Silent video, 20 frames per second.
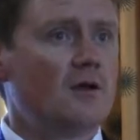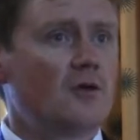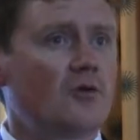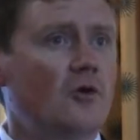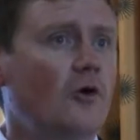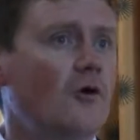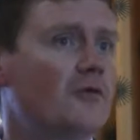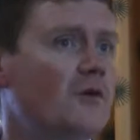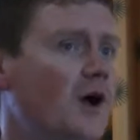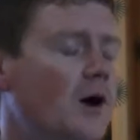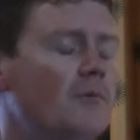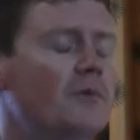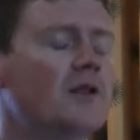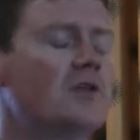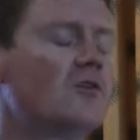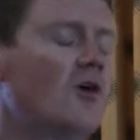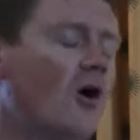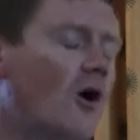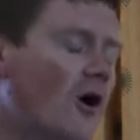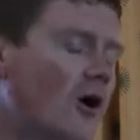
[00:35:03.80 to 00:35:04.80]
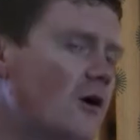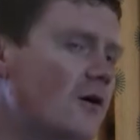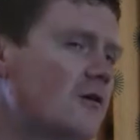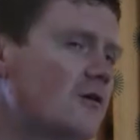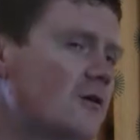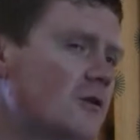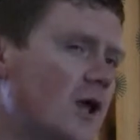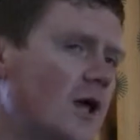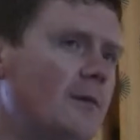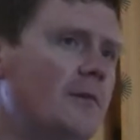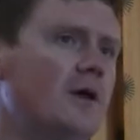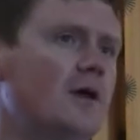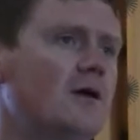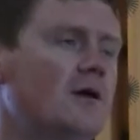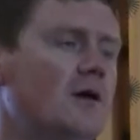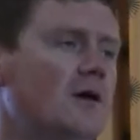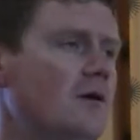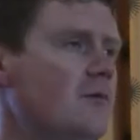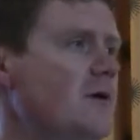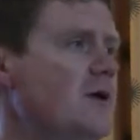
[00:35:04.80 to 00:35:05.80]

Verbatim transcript: So if companies aren't claiming,